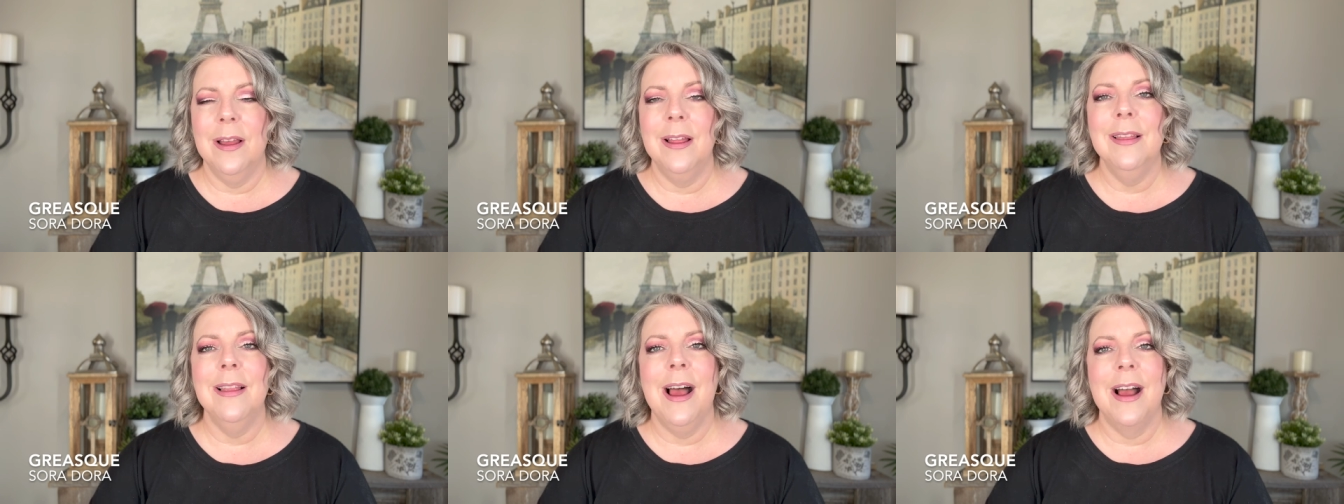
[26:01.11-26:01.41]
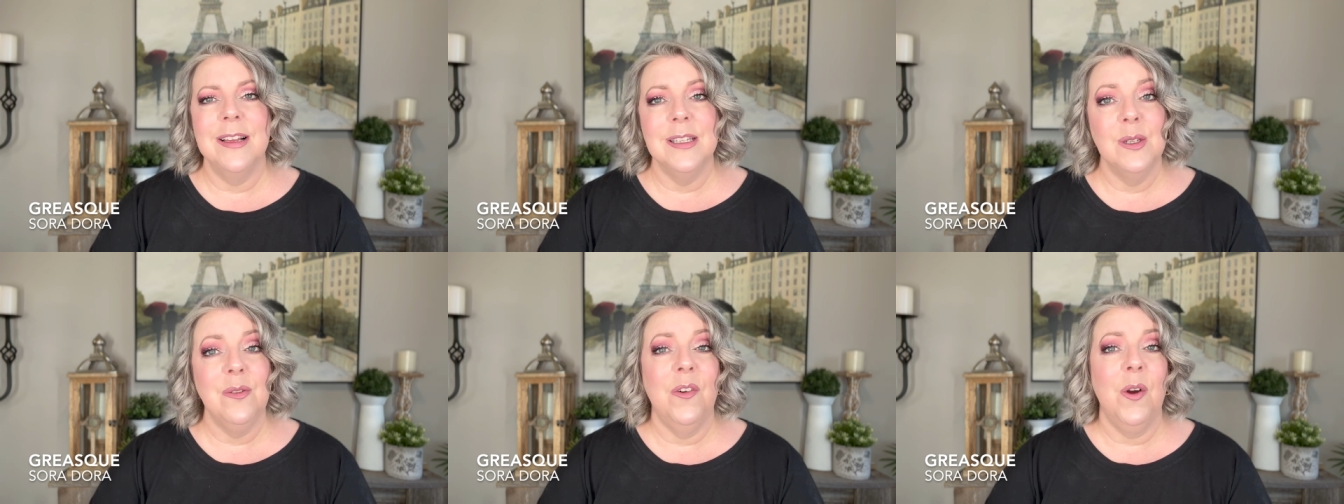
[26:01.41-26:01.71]
It
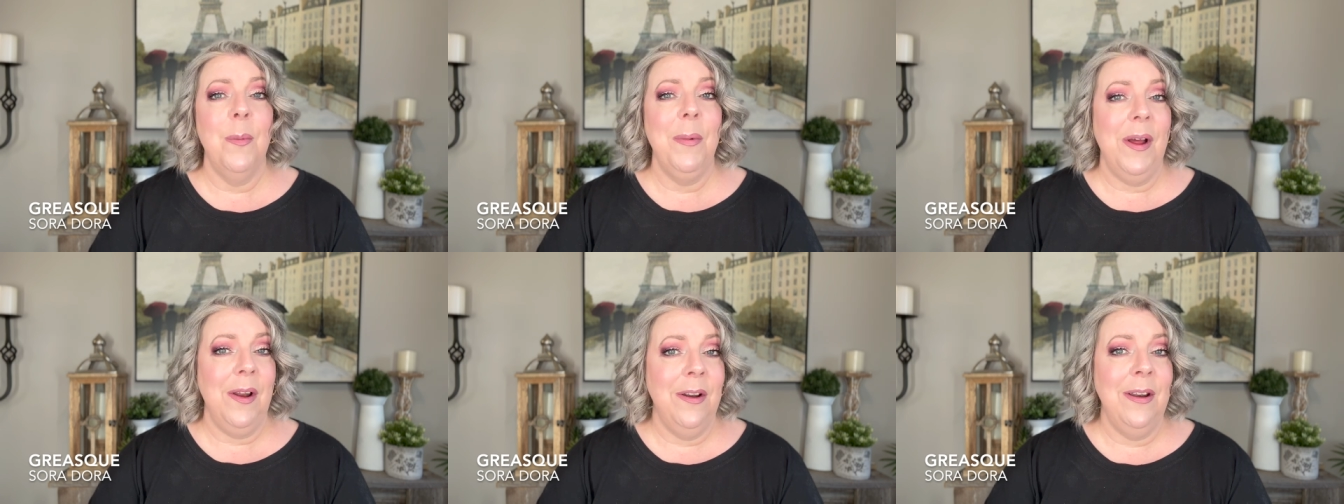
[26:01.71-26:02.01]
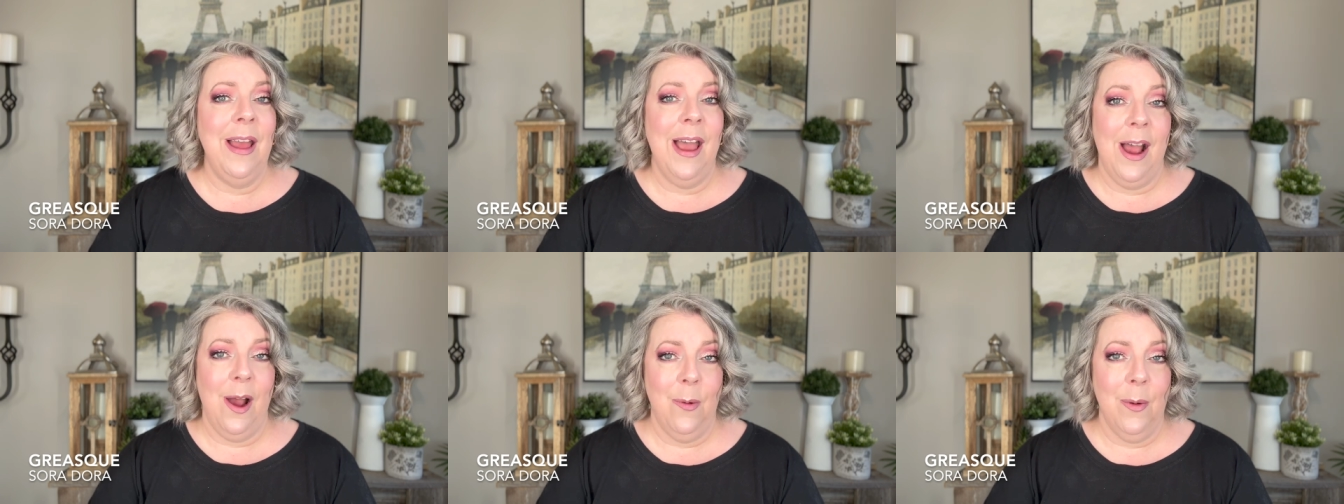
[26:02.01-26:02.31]
lasts for about
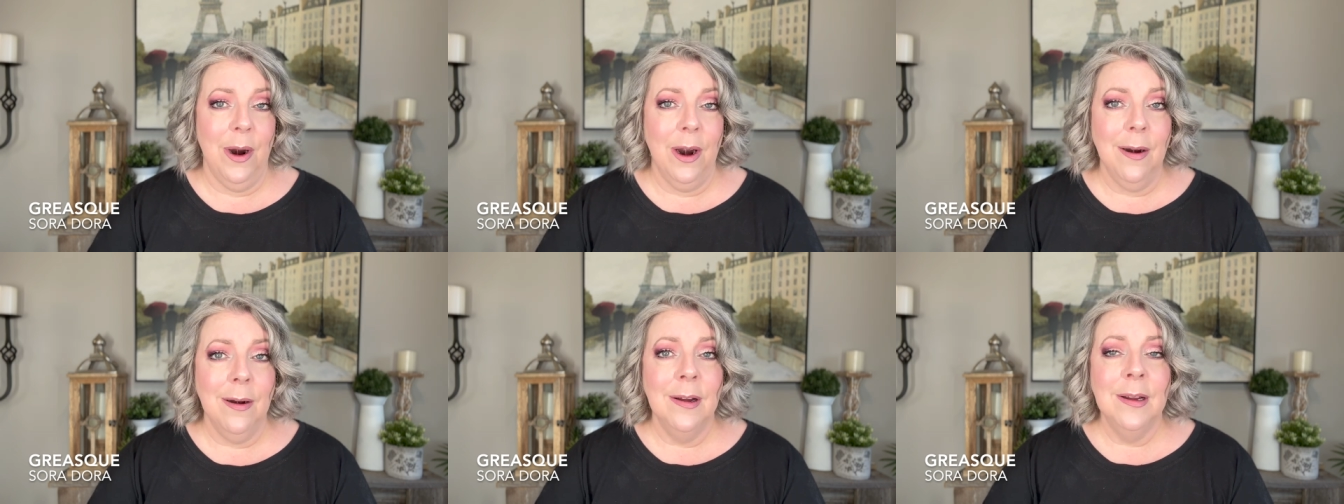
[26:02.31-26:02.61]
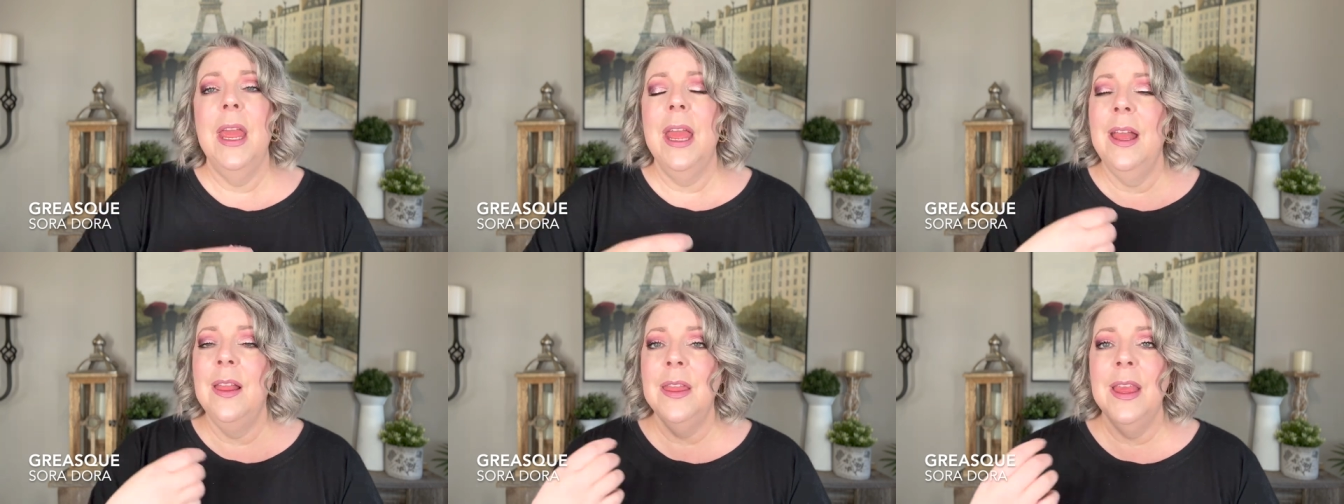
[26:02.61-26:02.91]
an hour
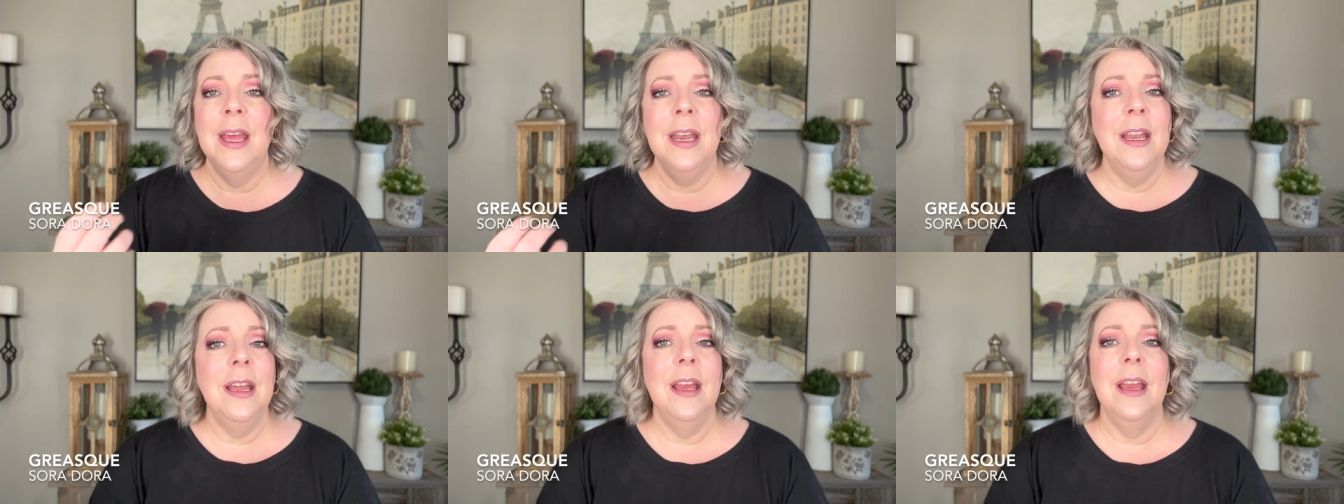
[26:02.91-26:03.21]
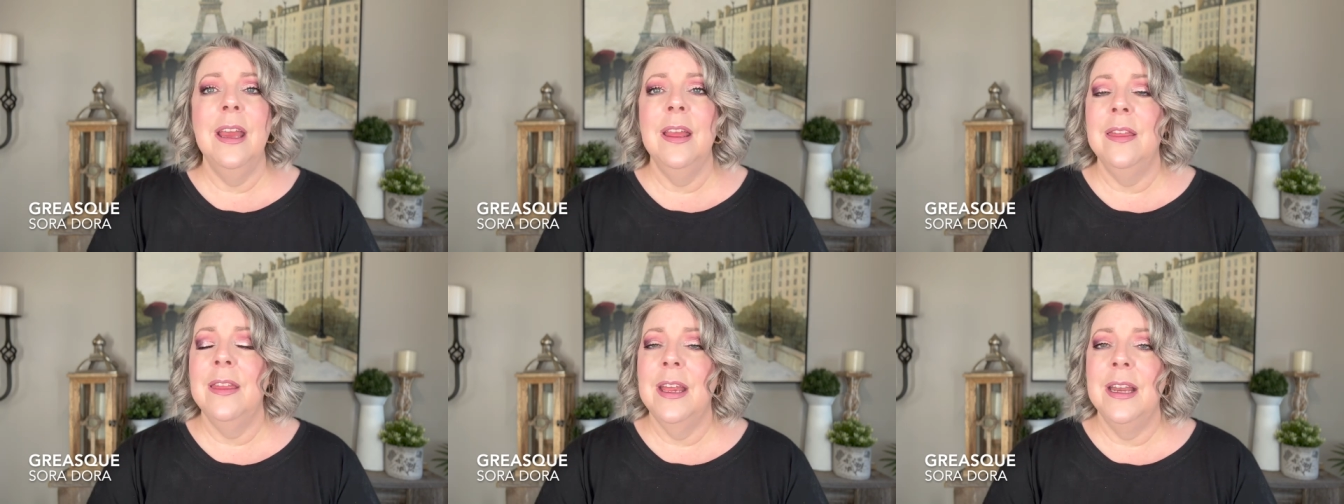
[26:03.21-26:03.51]
and then it,
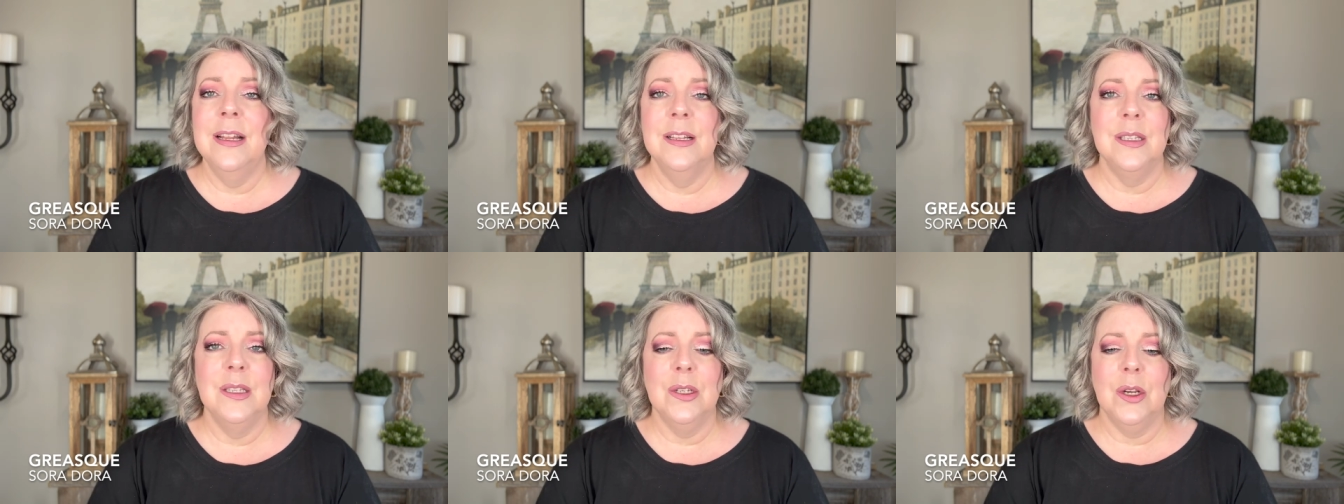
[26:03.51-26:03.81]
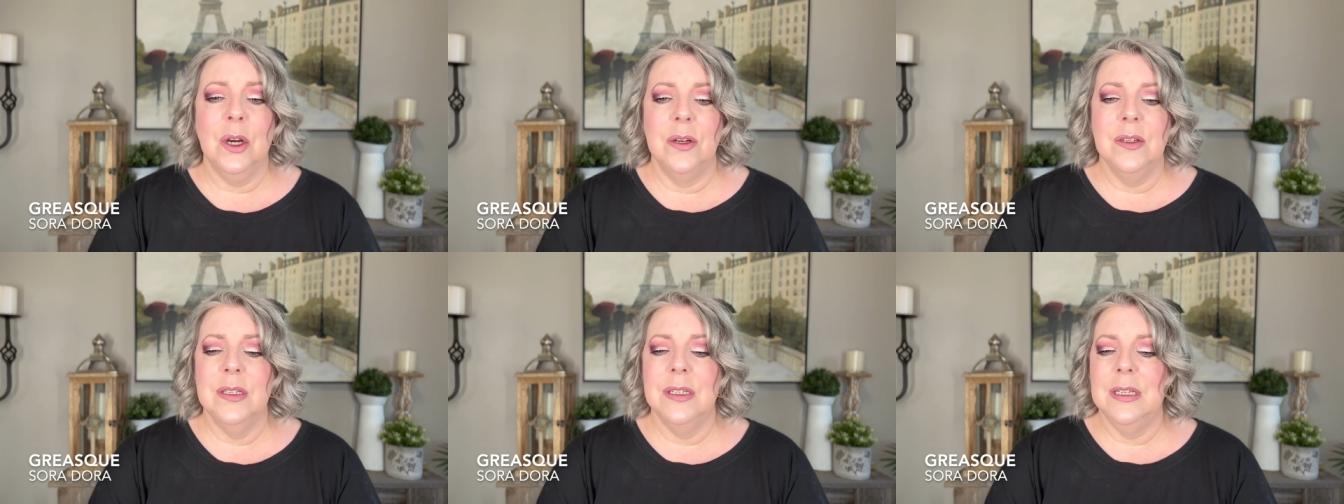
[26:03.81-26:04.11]
and then it
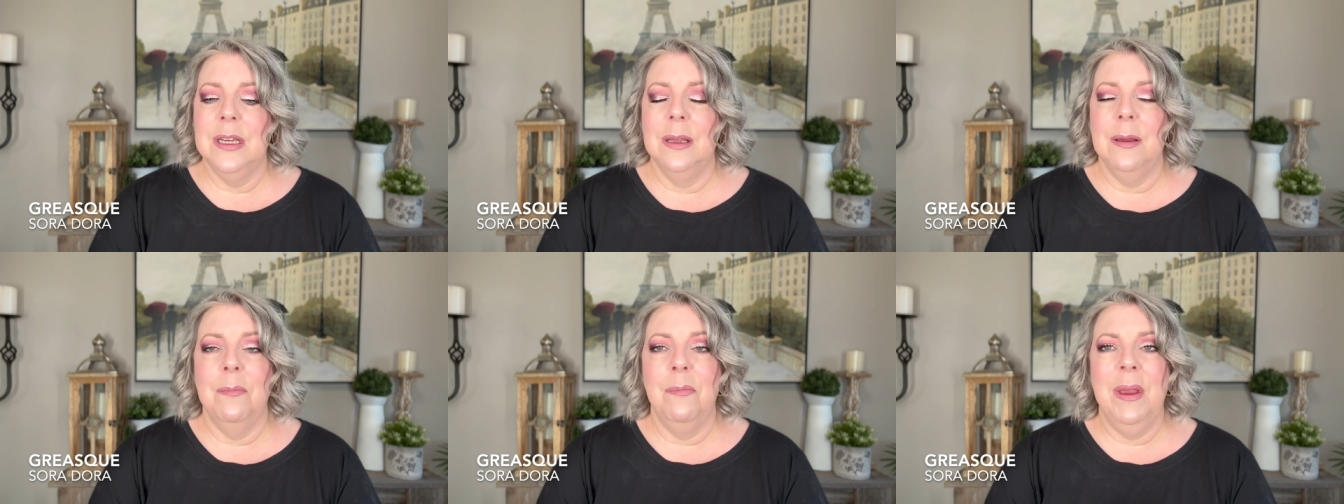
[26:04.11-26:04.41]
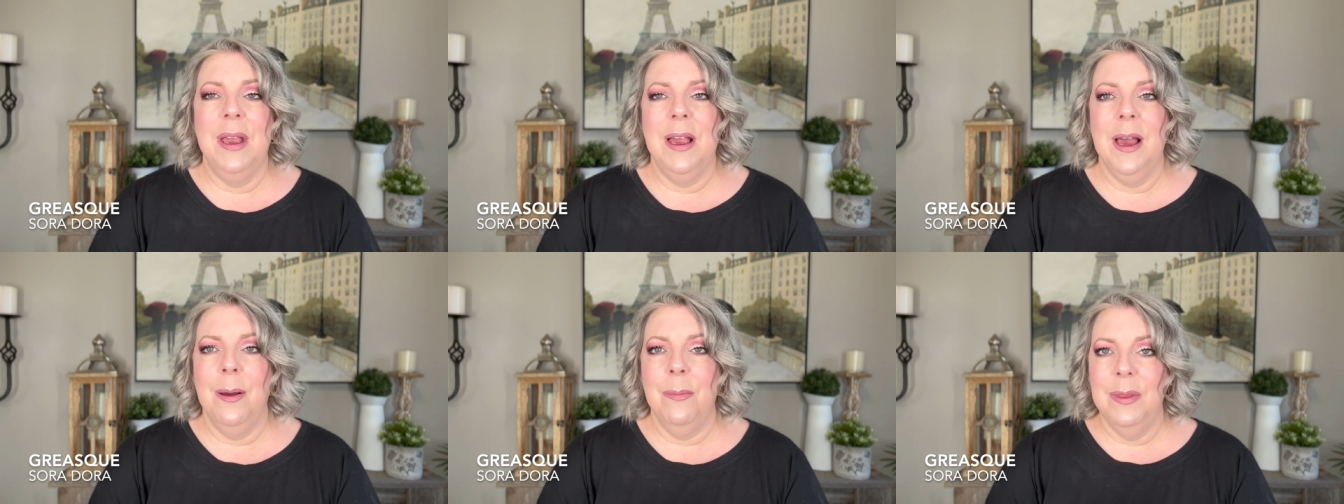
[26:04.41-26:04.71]
starts to
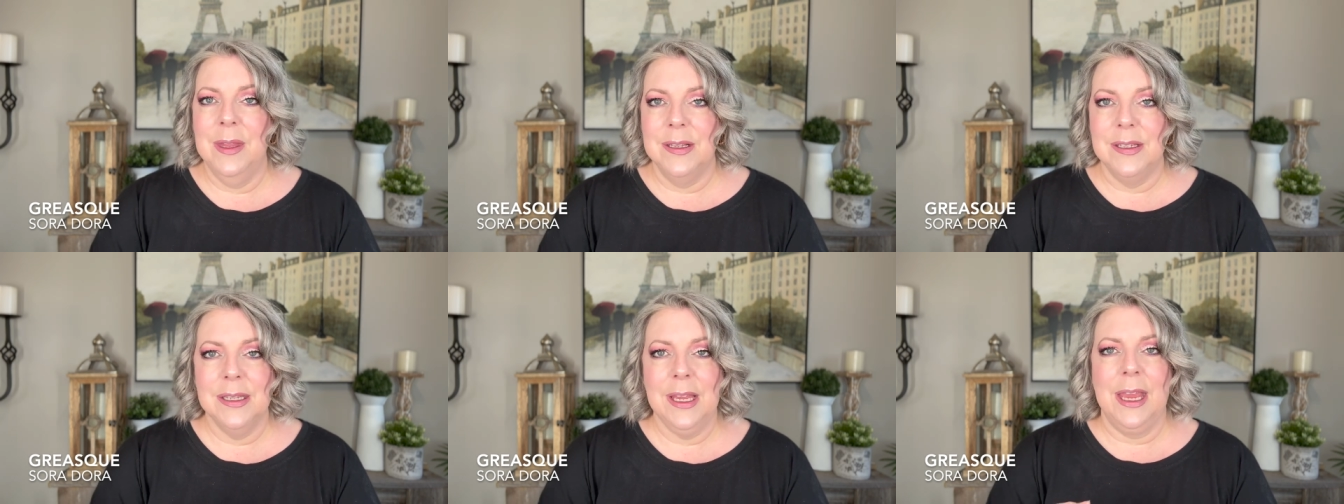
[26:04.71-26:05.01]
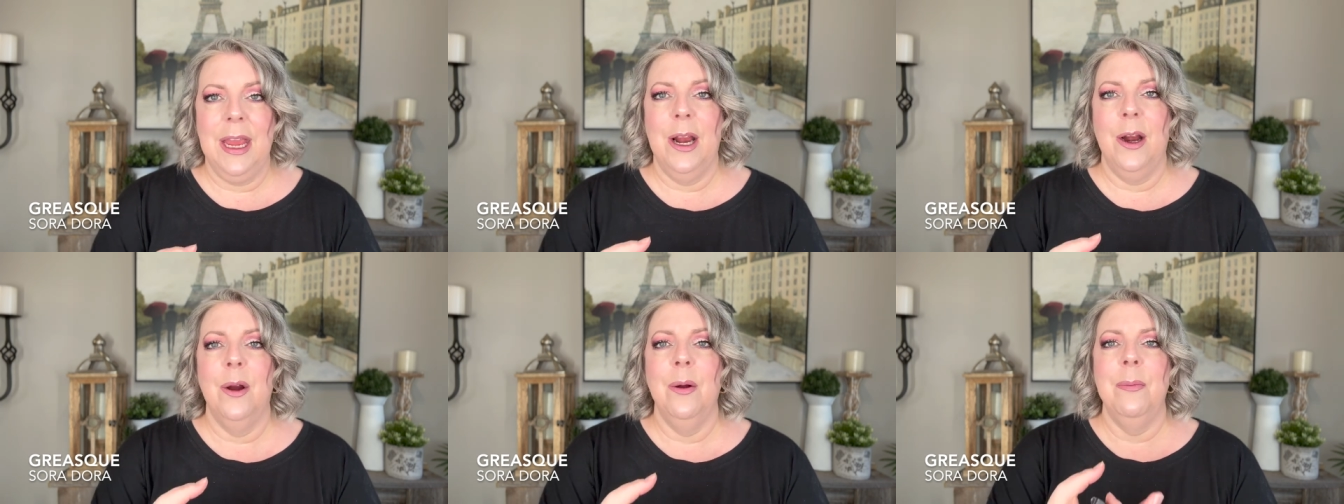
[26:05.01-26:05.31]
become this
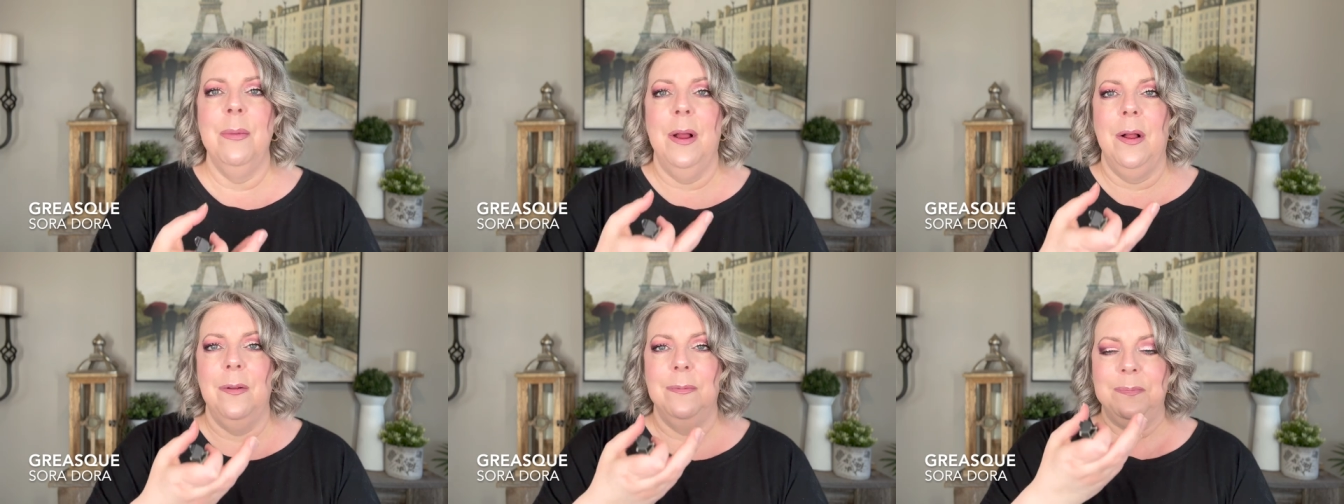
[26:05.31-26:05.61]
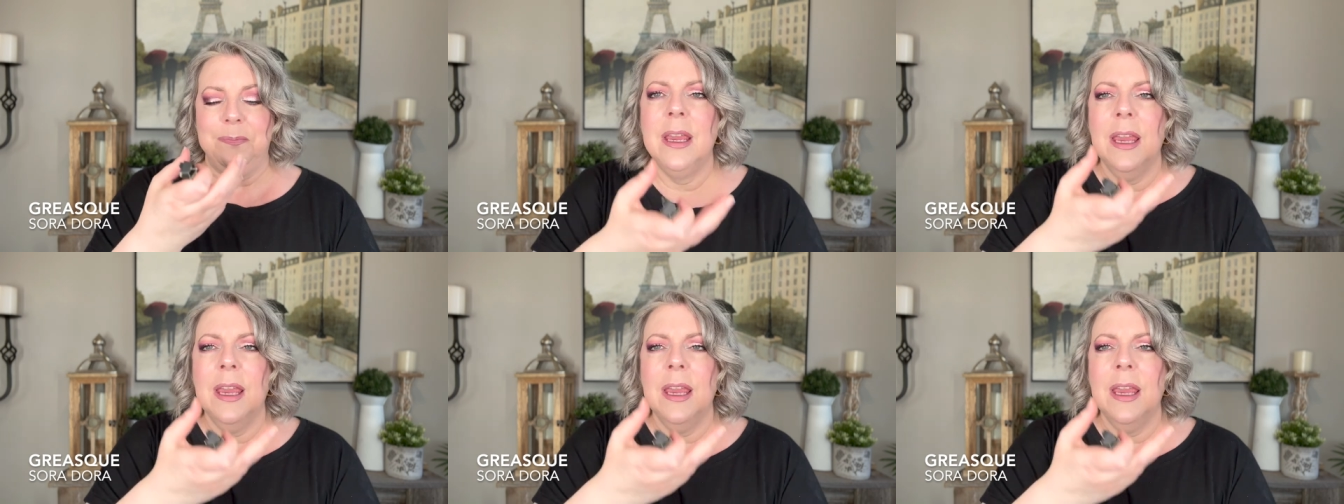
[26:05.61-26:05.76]
caramel.